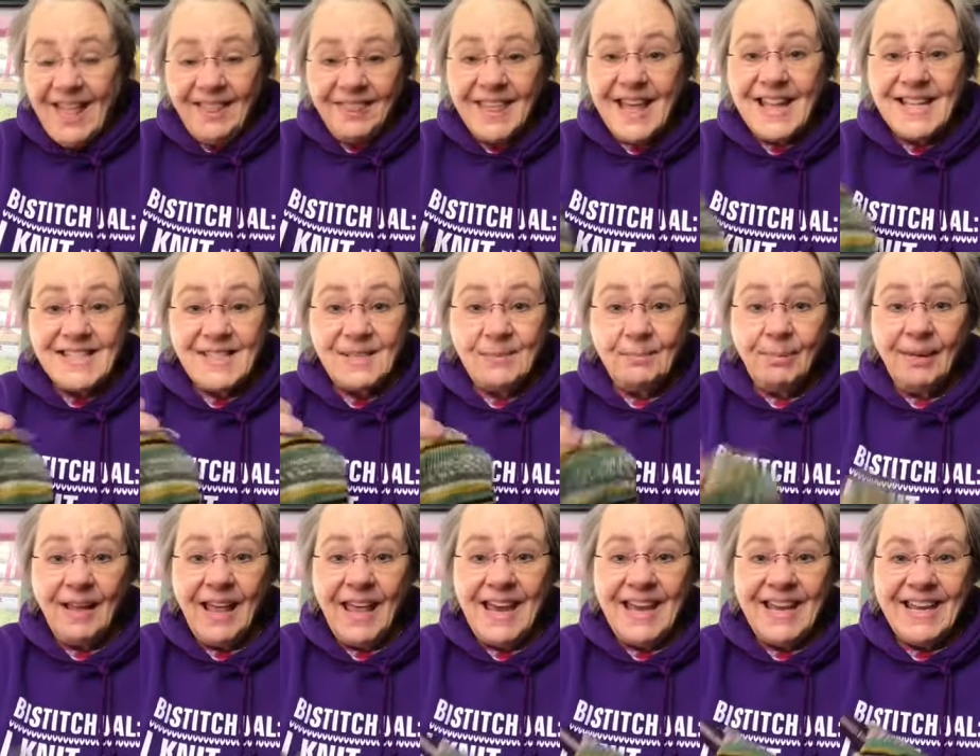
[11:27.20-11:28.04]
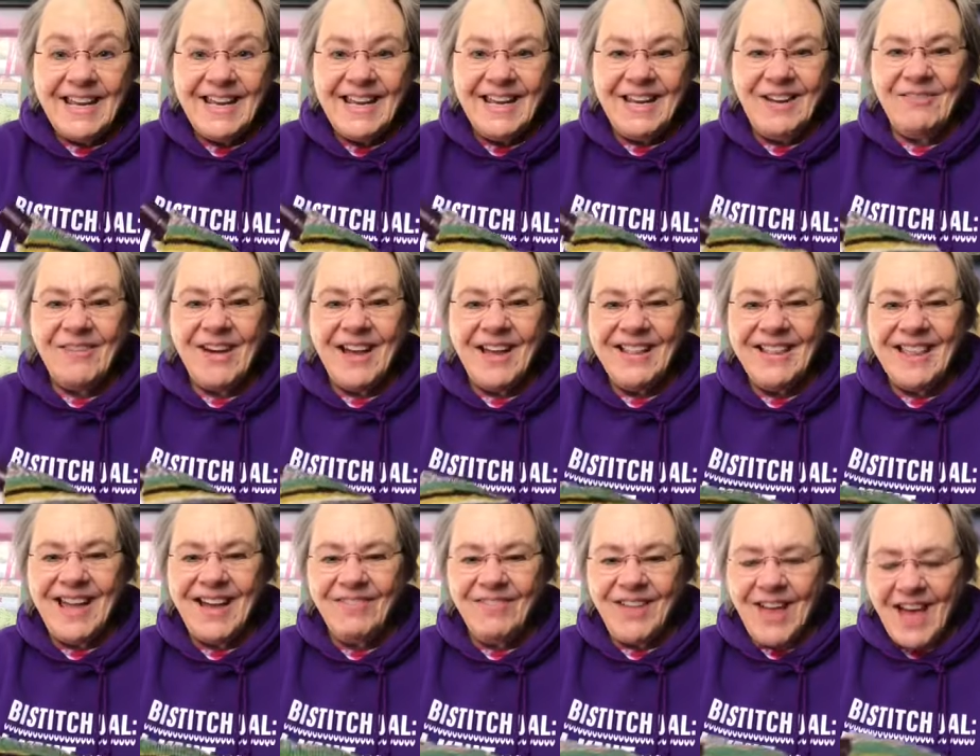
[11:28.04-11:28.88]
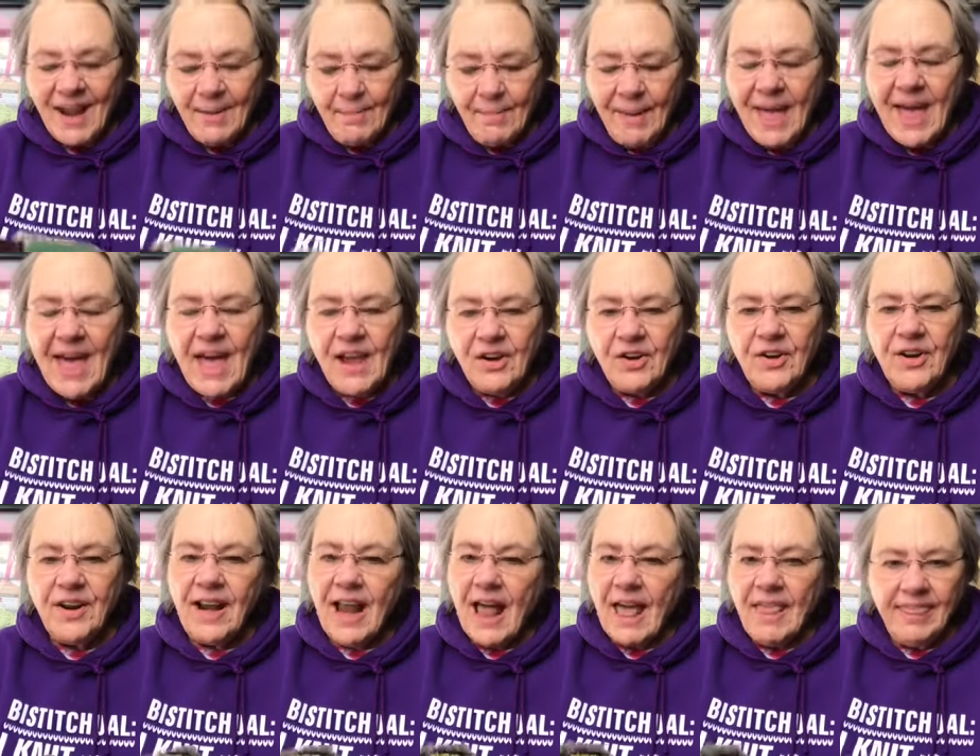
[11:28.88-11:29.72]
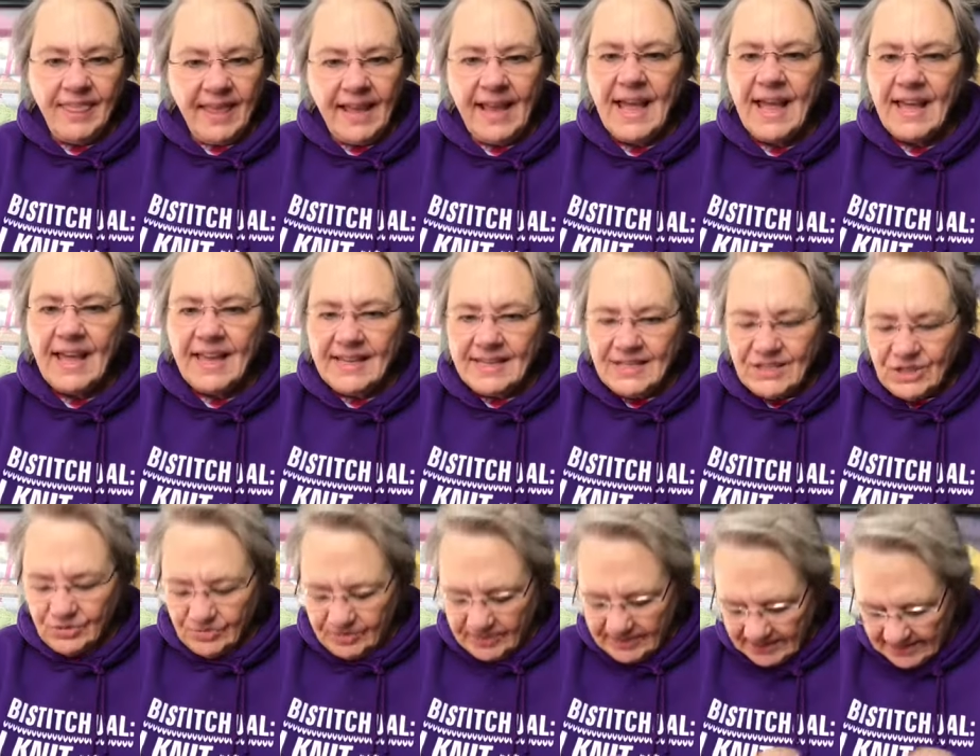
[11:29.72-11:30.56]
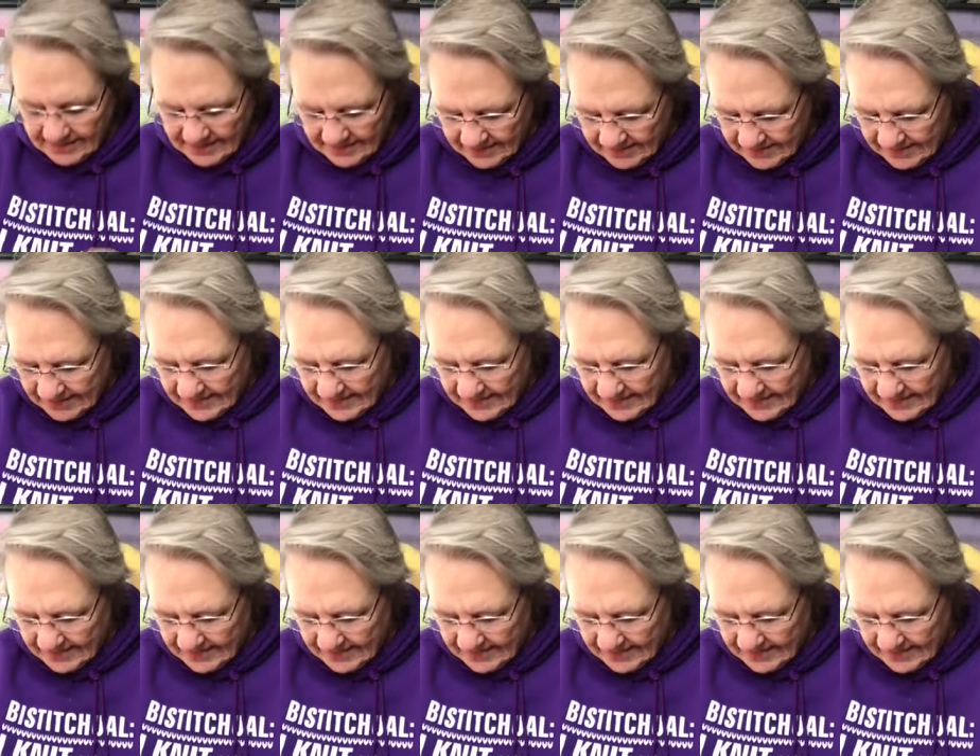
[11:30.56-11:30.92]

That's the plan anyway. I've got a pattern and I think I can do it.